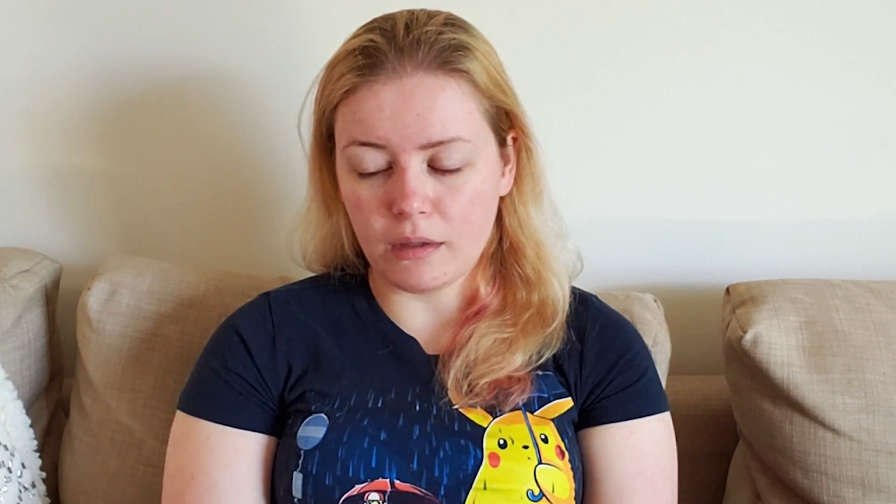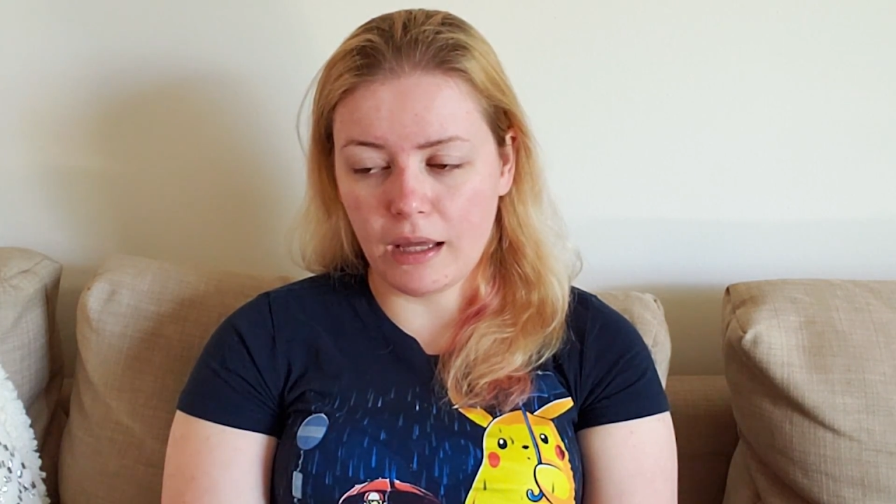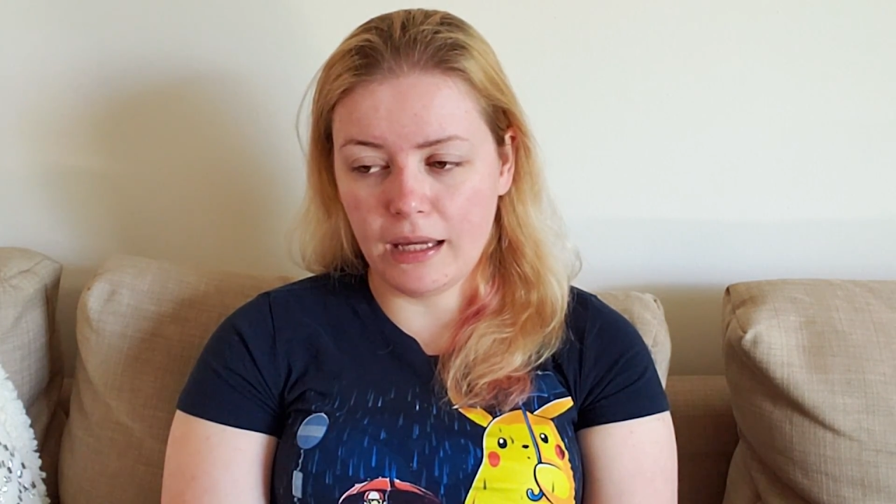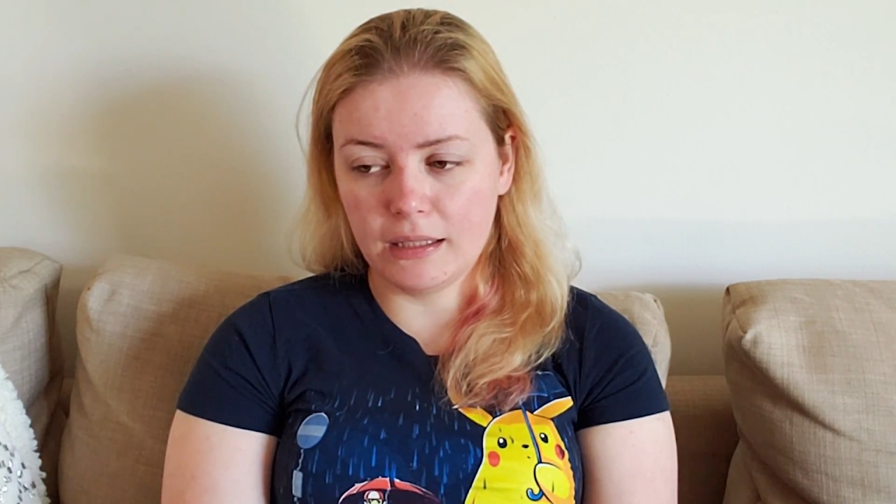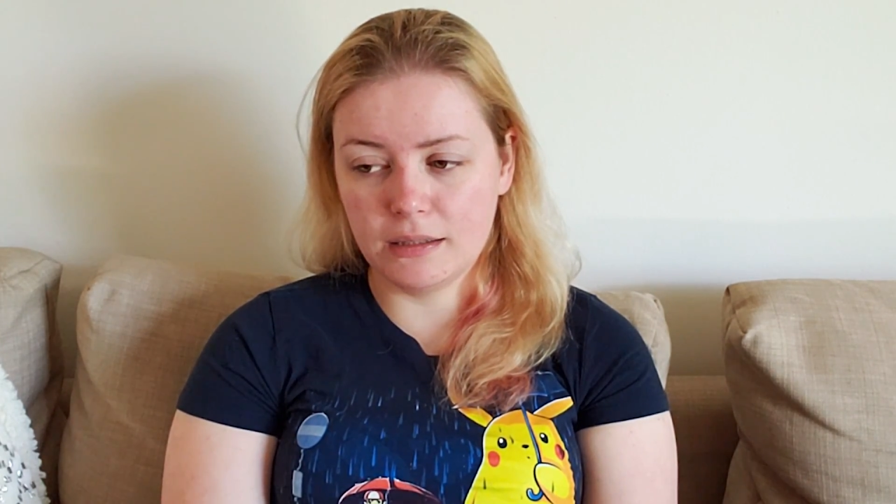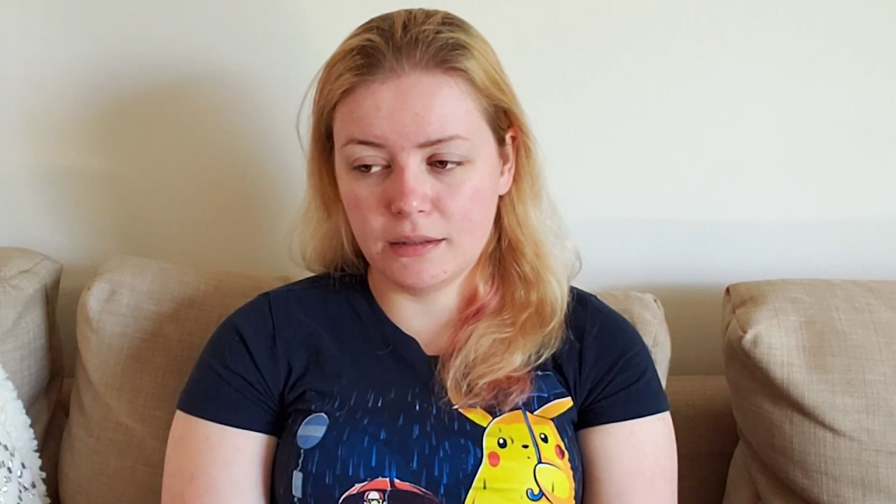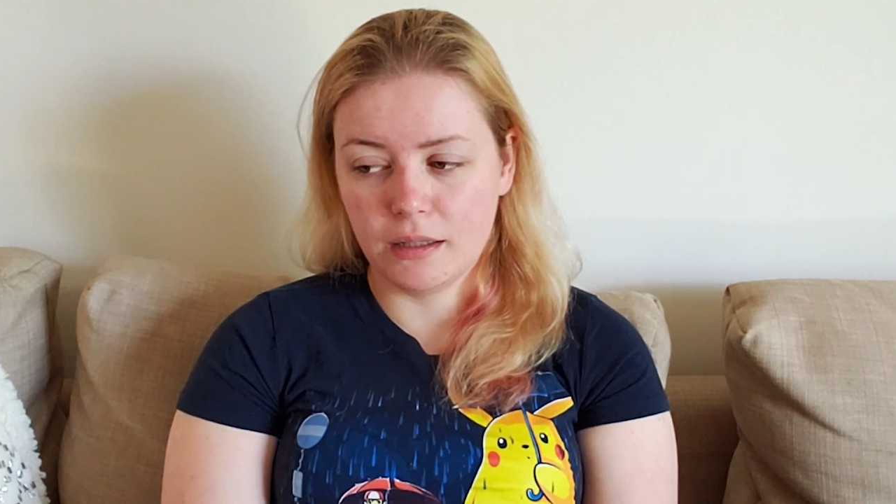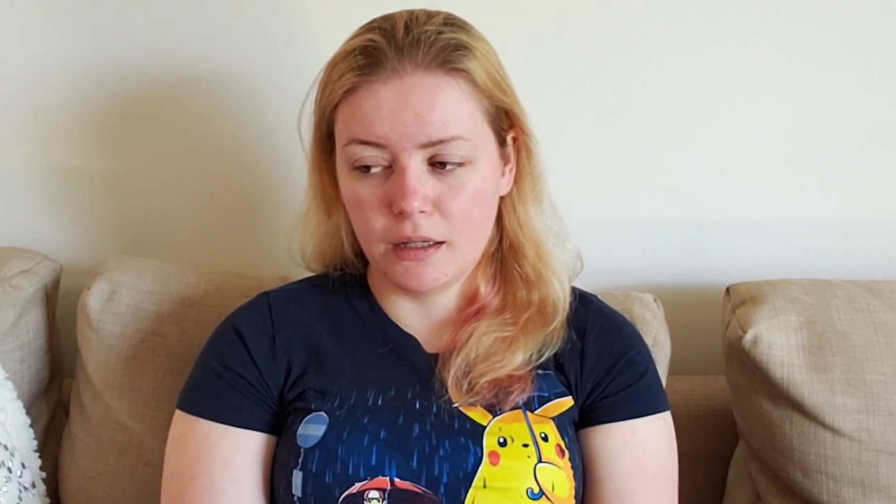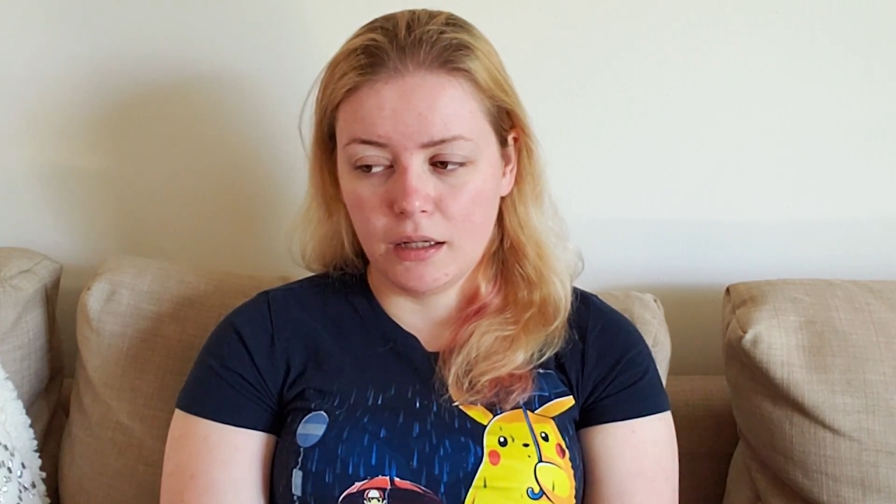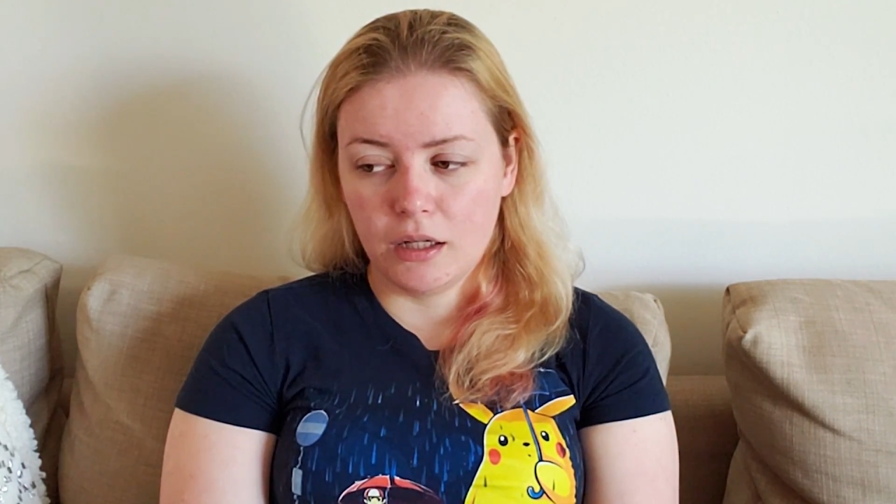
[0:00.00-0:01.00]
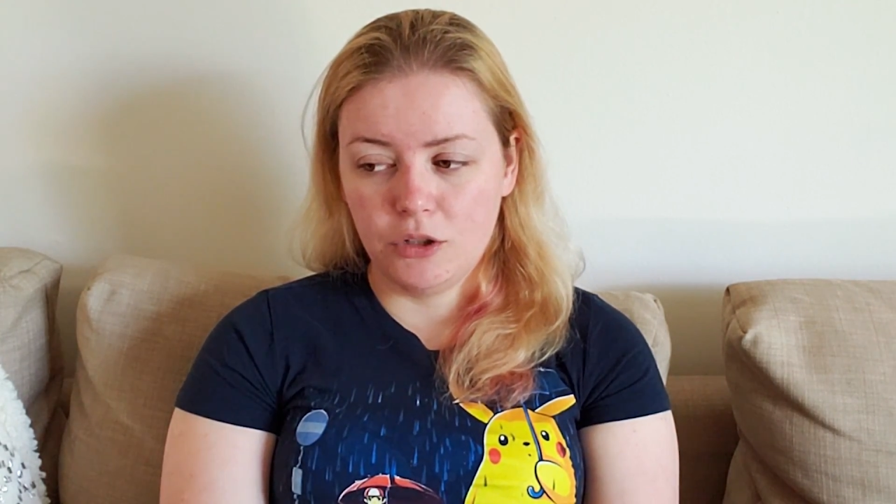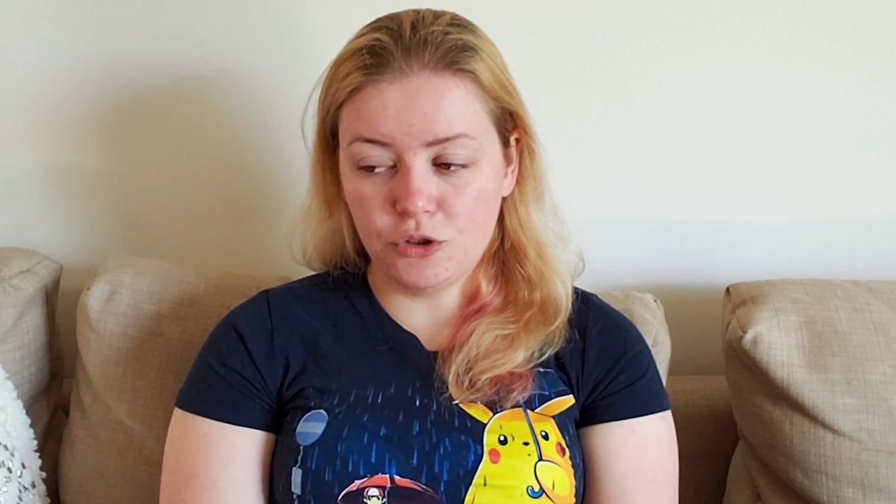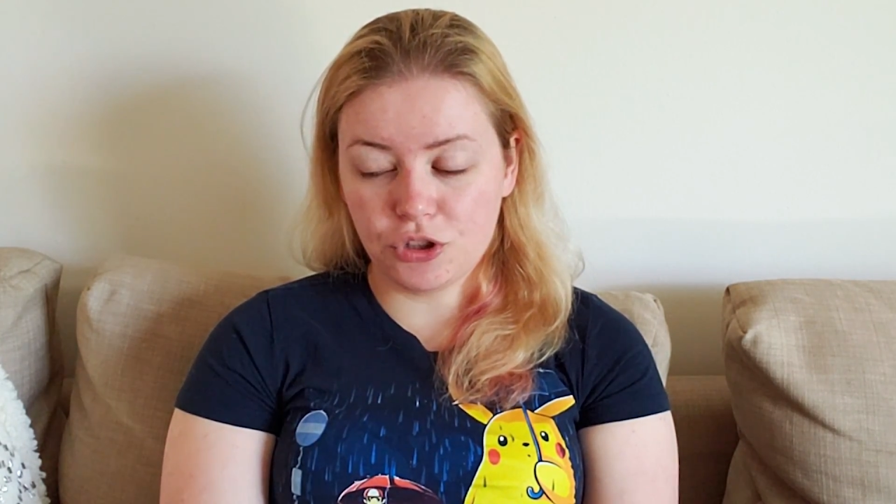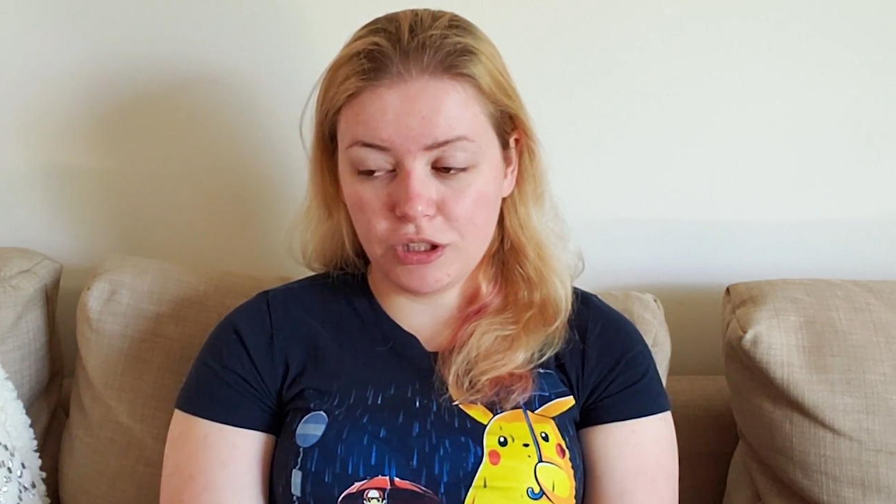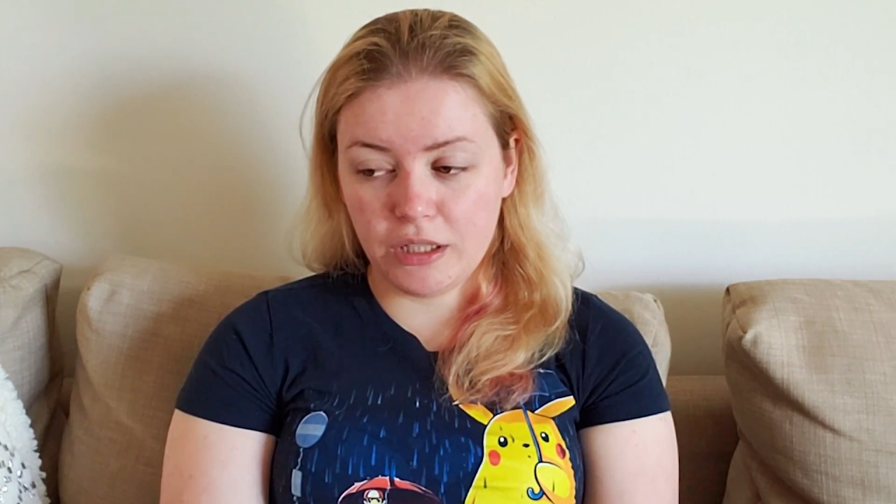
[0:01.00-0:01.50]
and
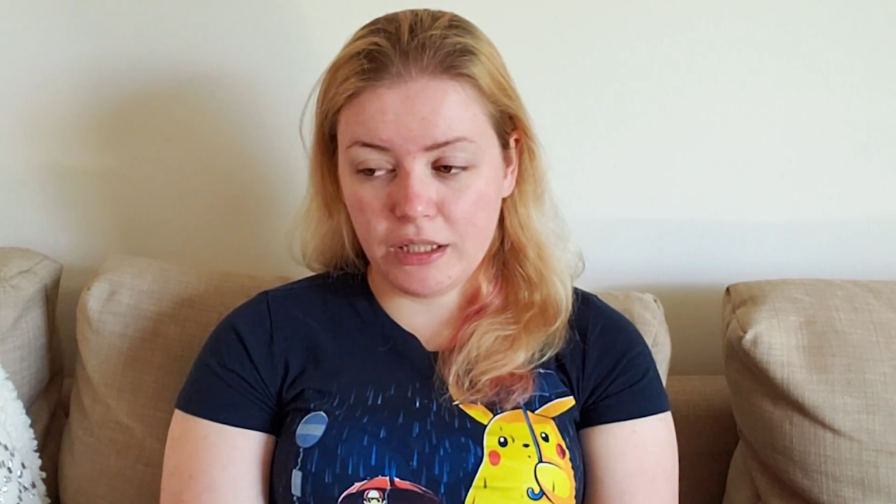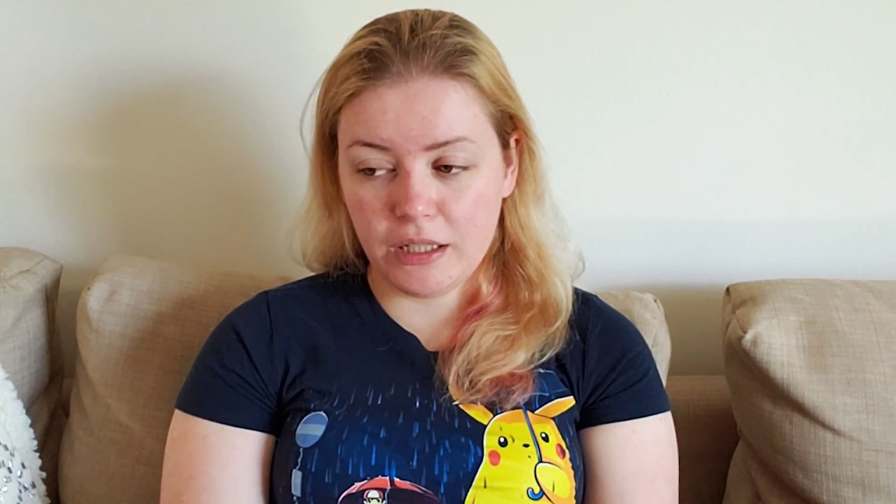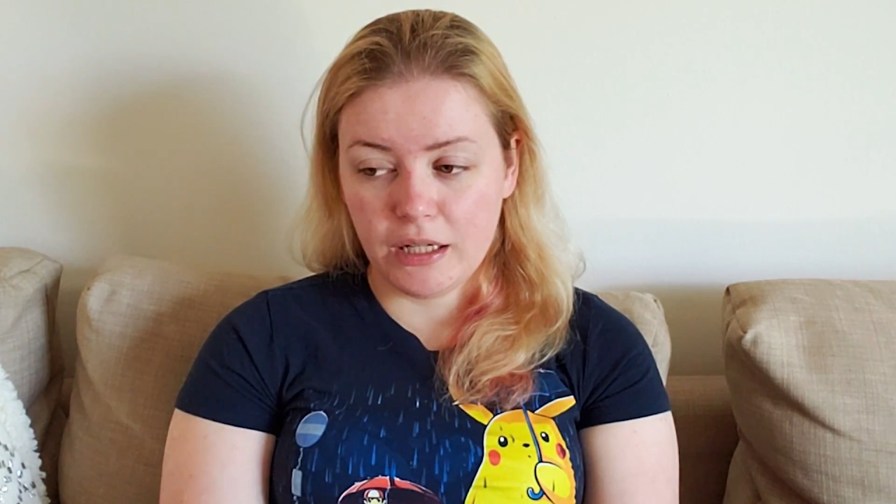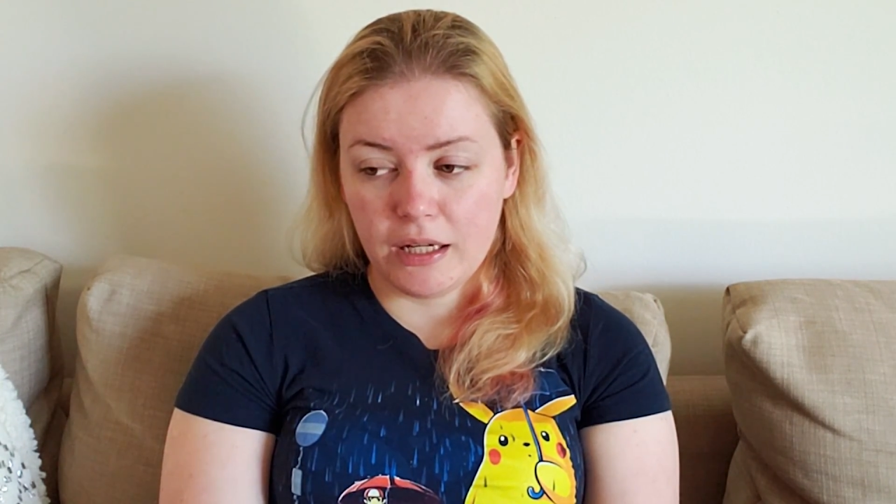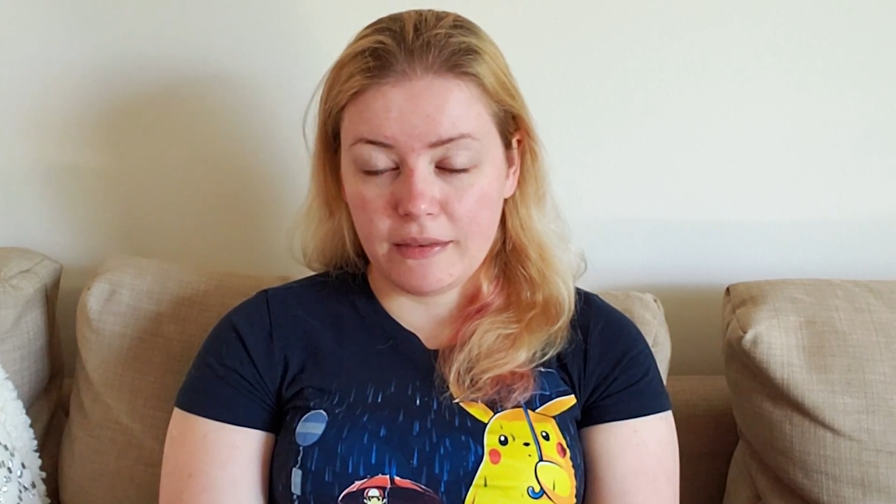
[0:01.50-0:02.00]
usually